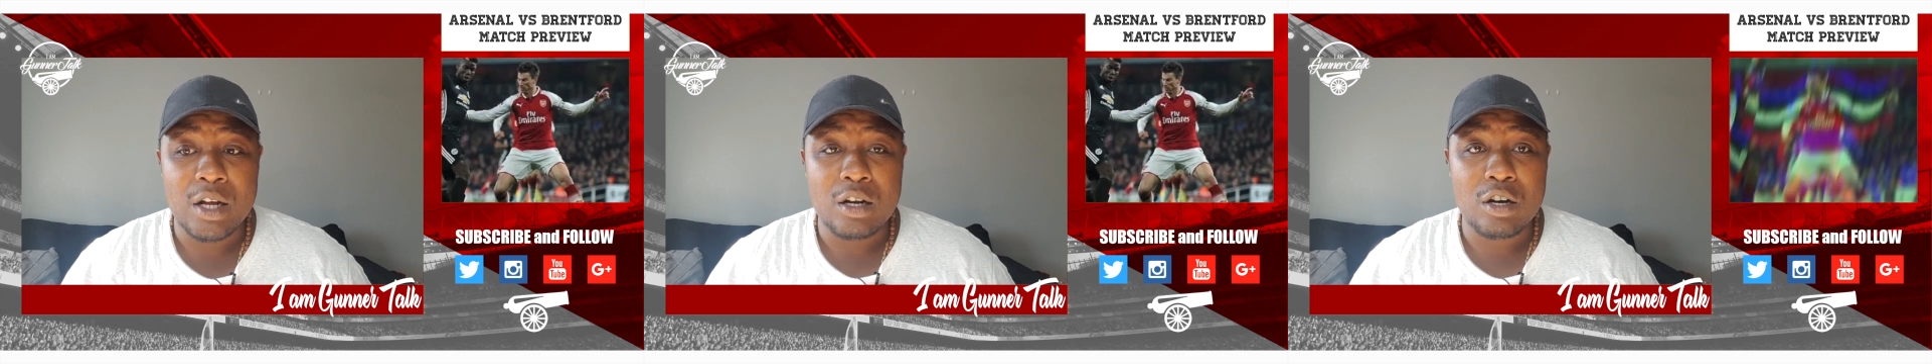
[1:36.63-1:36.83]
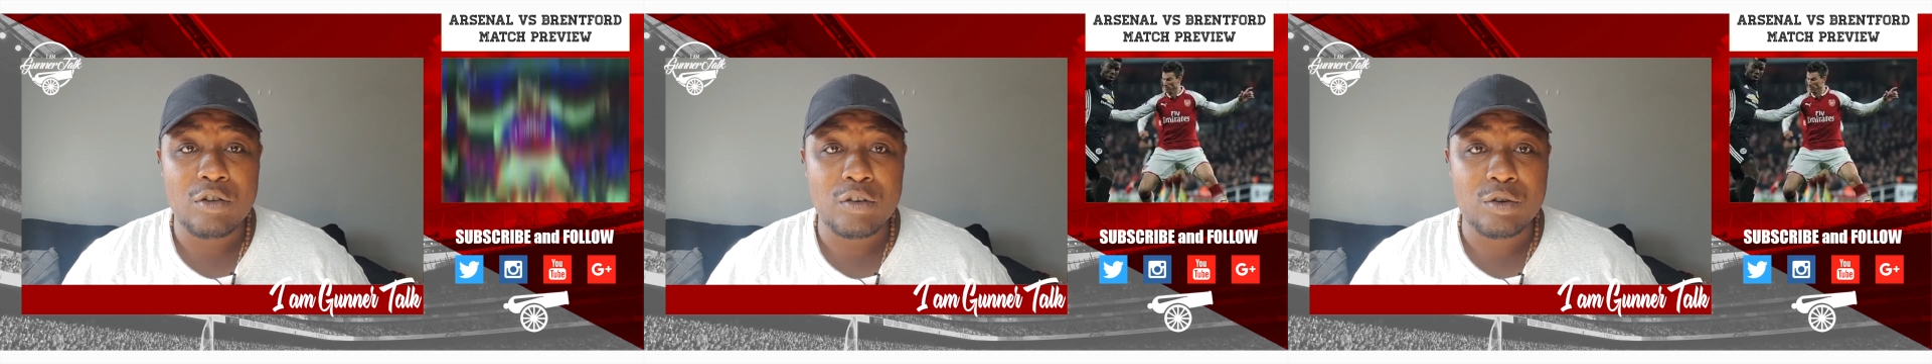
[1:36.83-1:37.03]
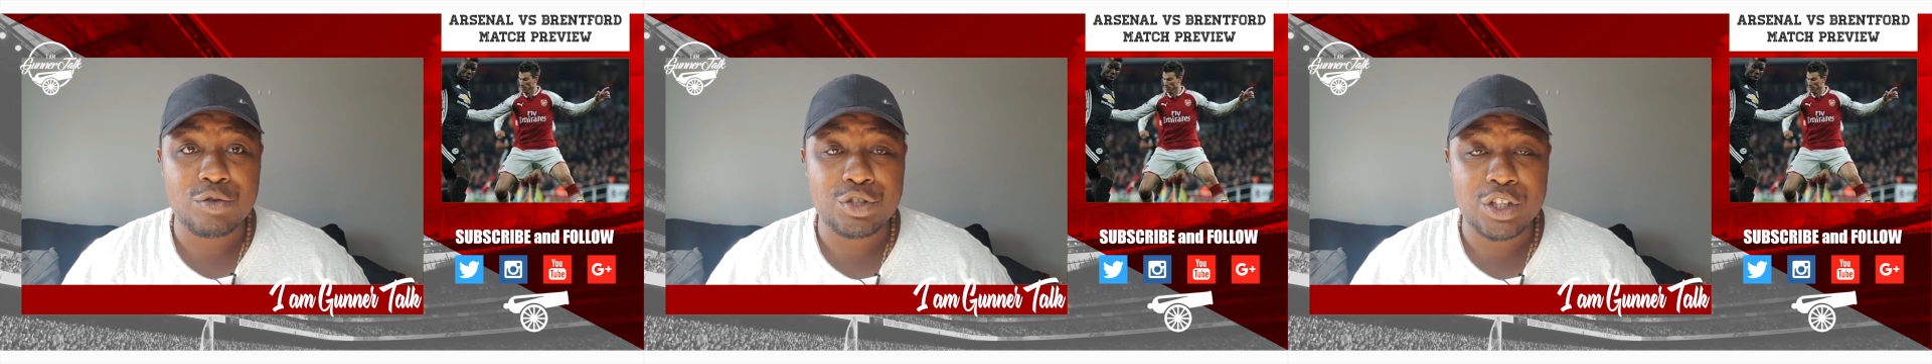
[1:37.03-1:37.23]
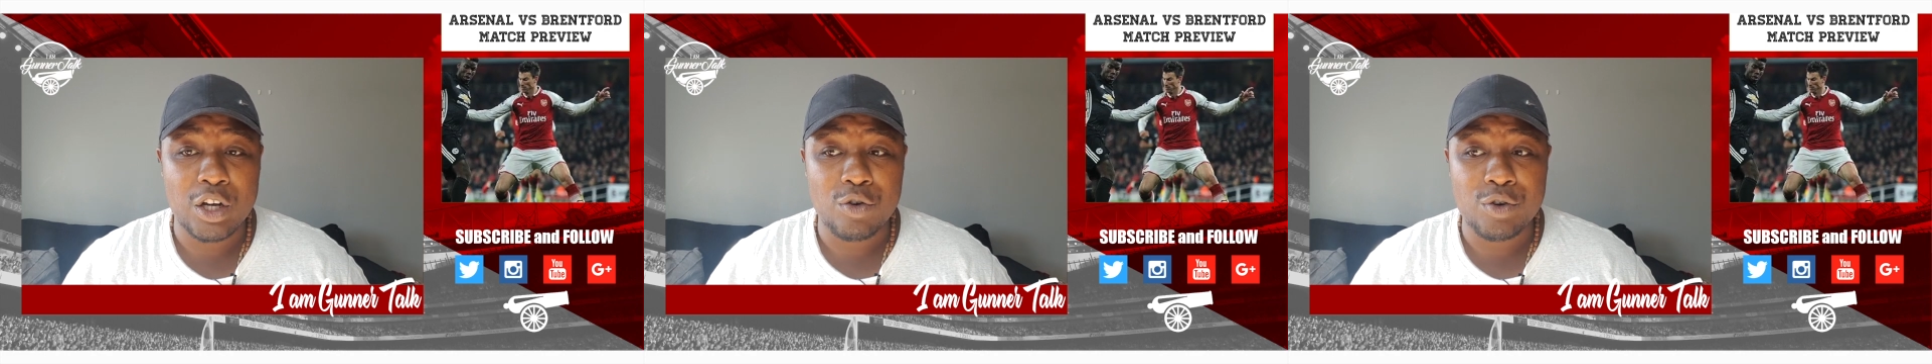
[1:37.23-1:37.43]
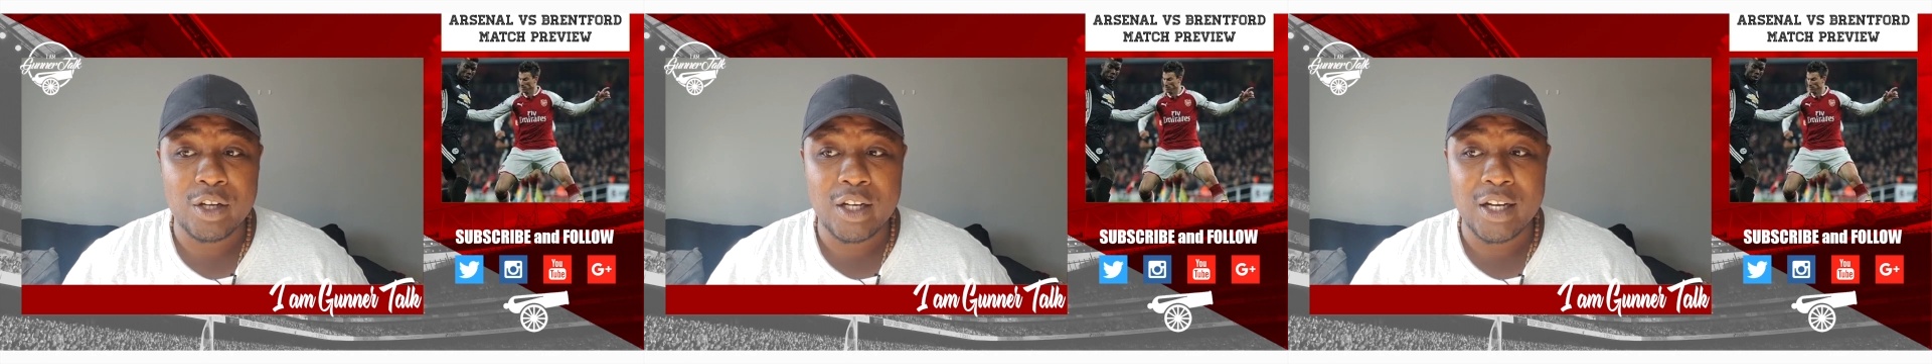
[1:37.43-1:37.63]
Lauren
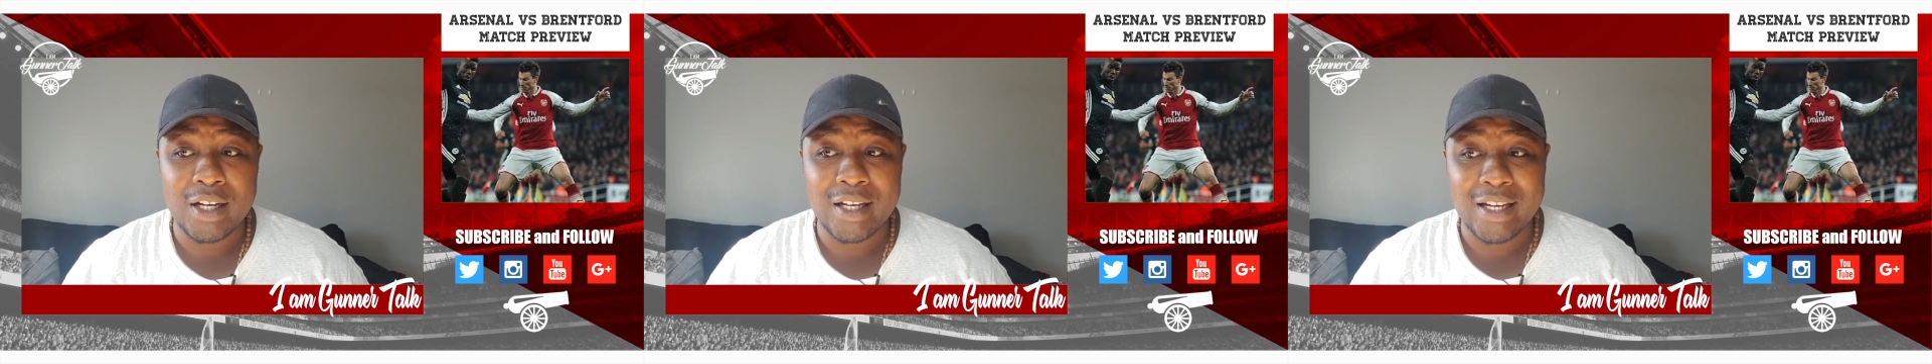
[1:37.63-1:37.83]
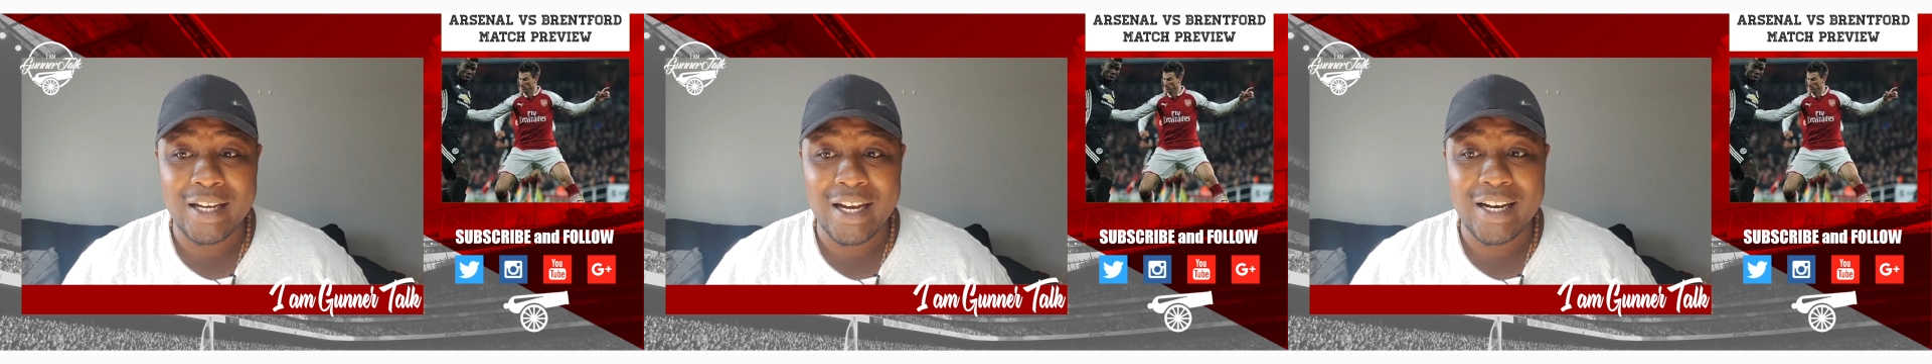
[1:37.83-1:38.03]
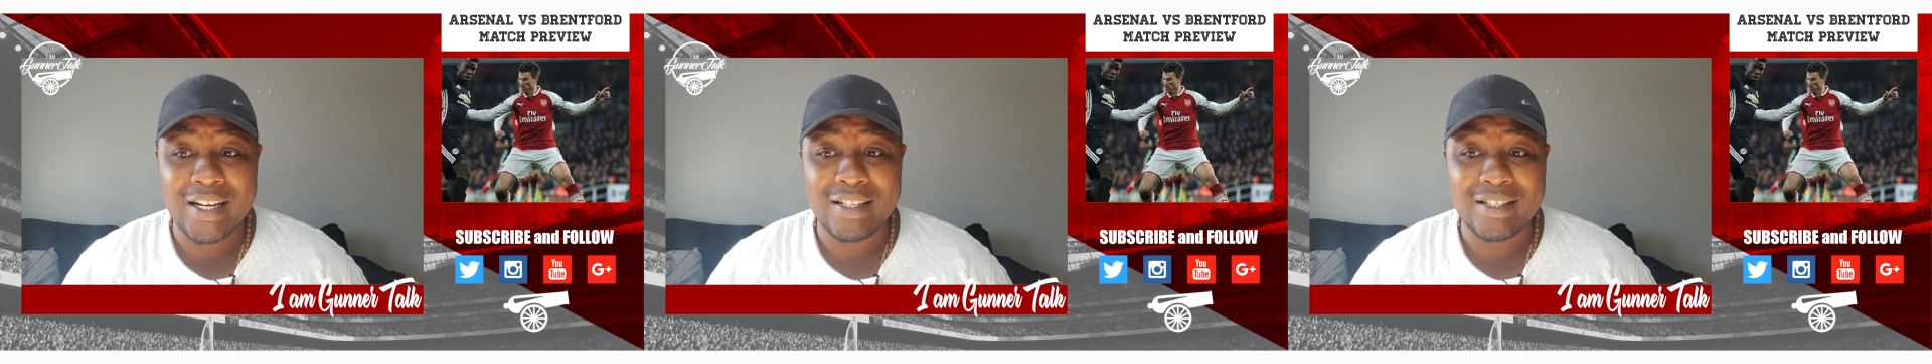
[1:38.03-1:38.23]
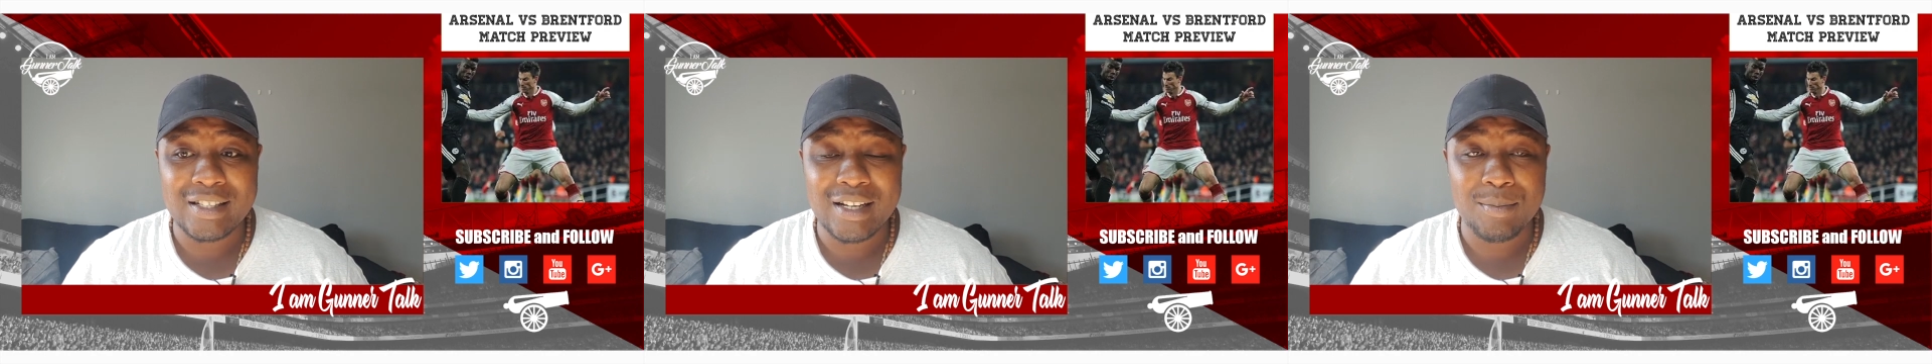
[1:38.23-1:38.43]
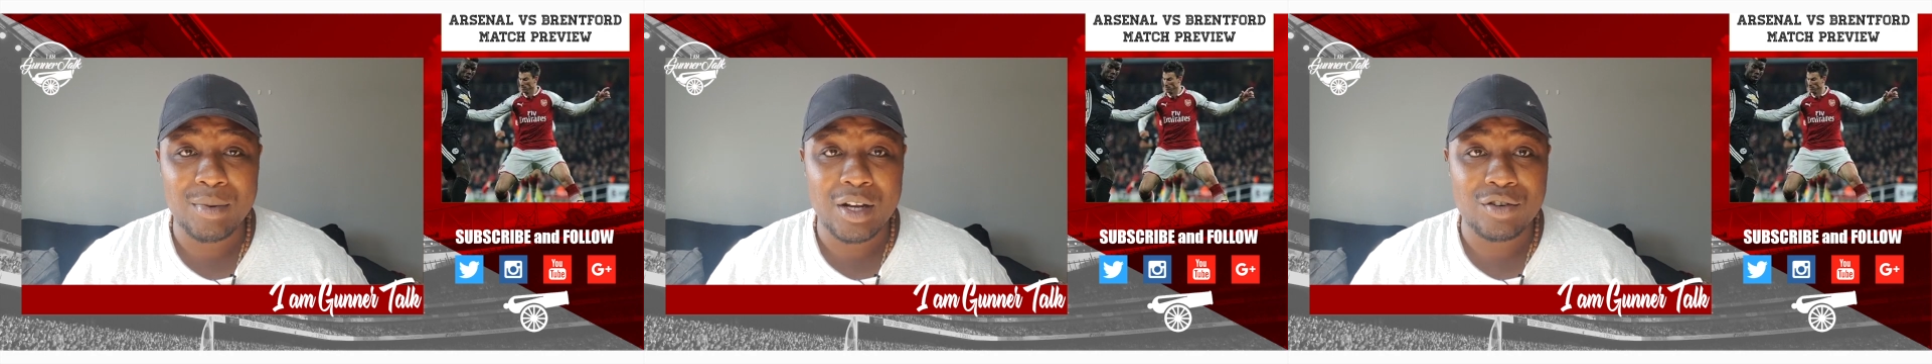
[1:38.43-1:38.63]
Koscielny, again,
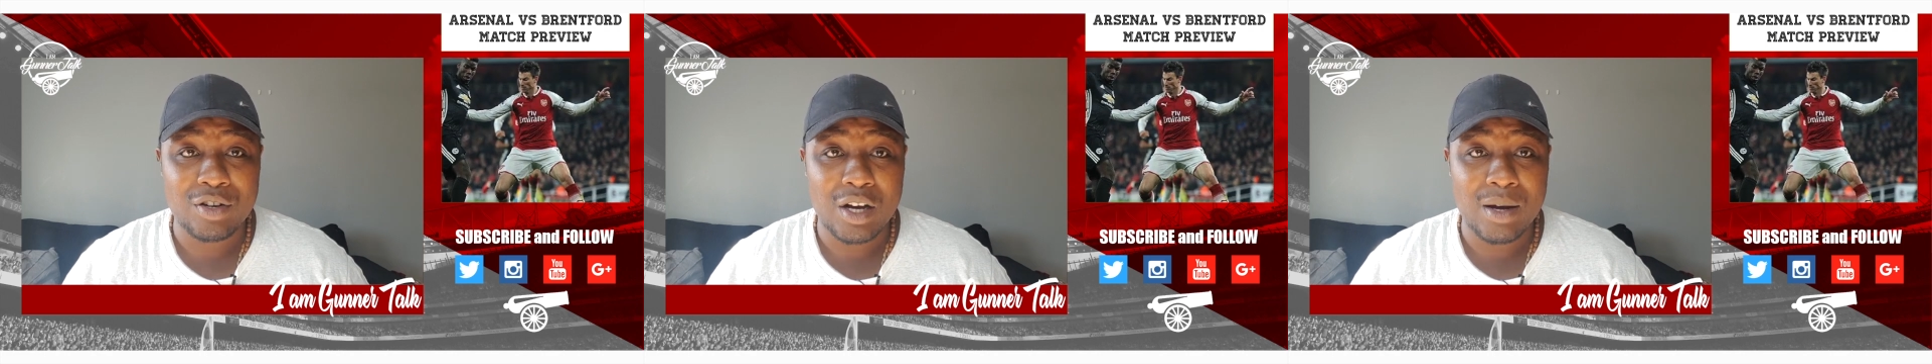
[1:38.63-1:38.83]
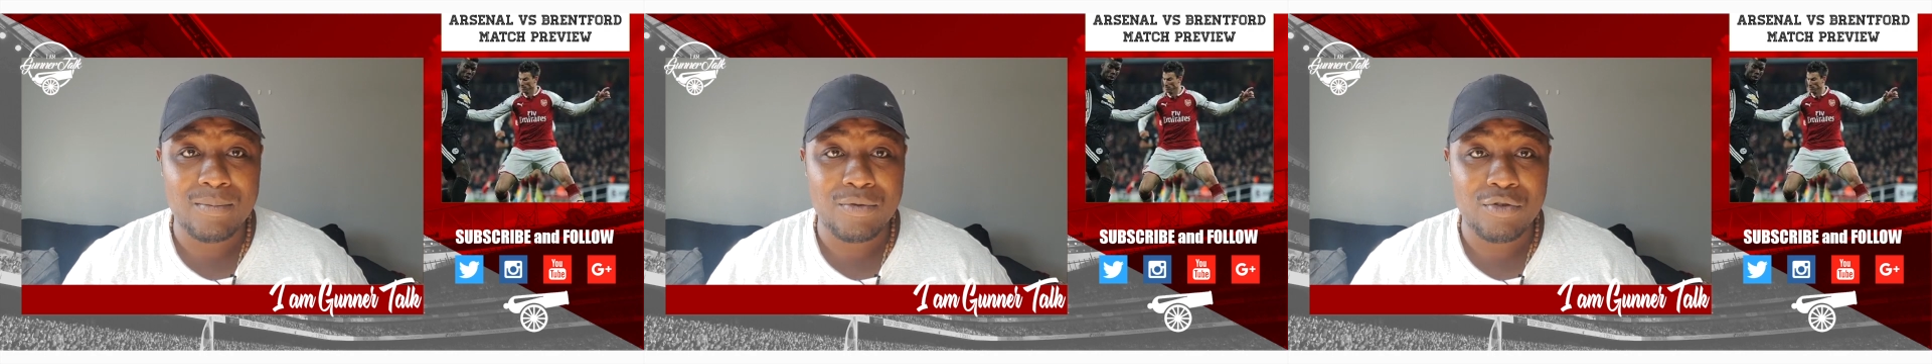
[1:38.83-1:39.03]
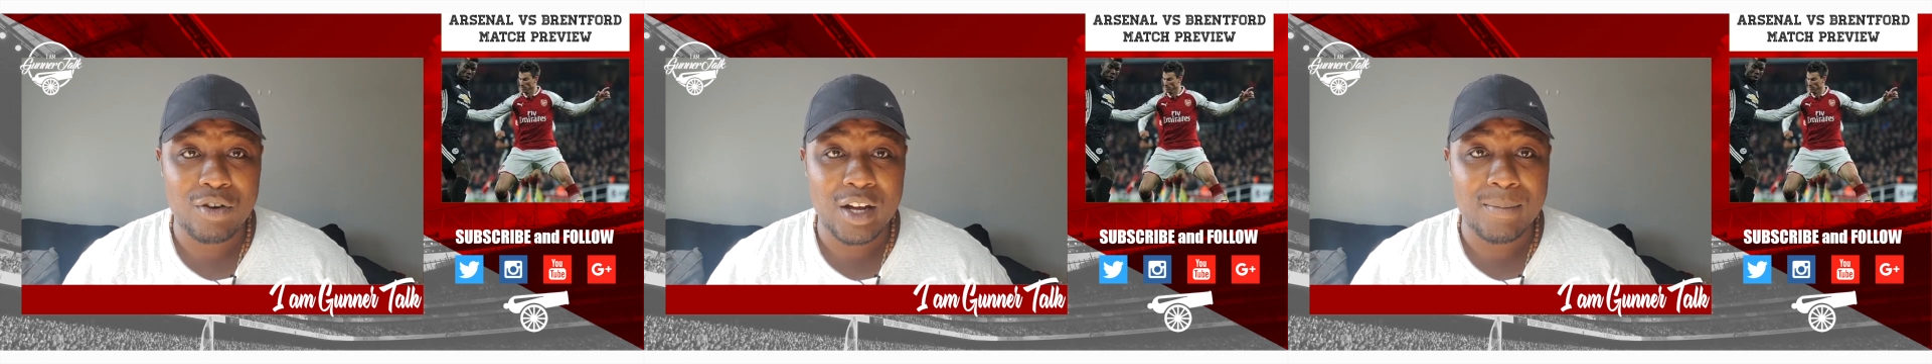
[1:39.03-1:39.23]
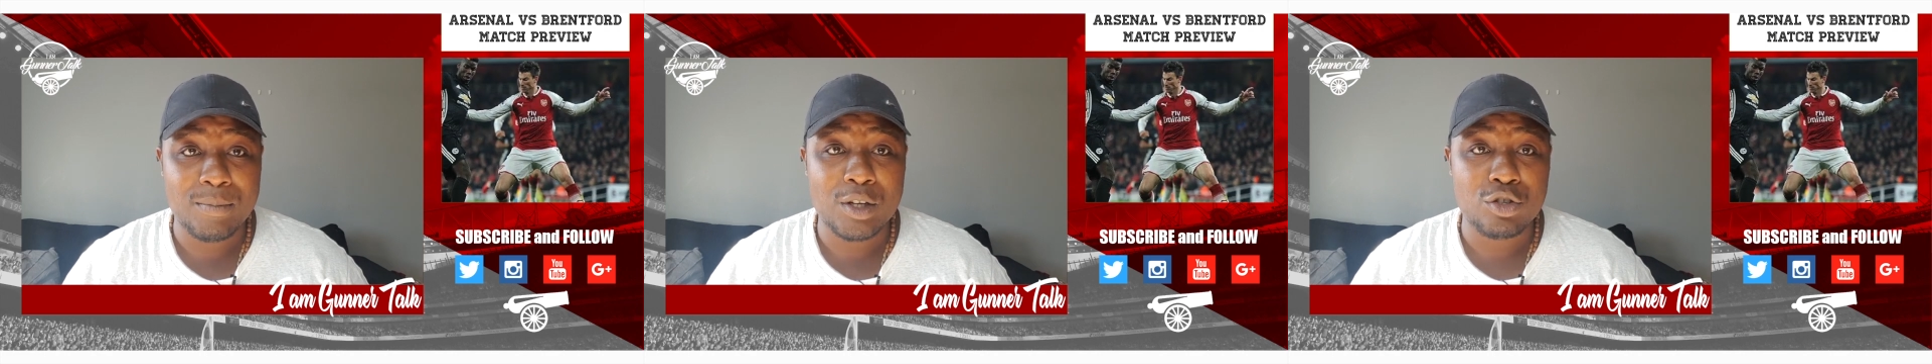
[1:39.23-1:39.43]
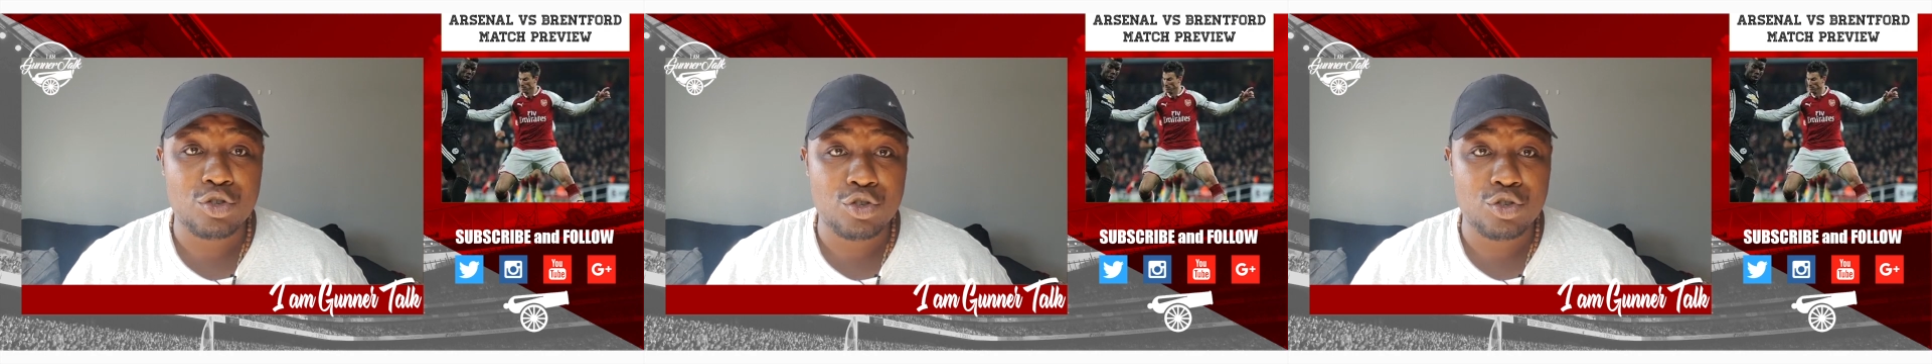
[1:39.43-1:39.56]
similar time frame,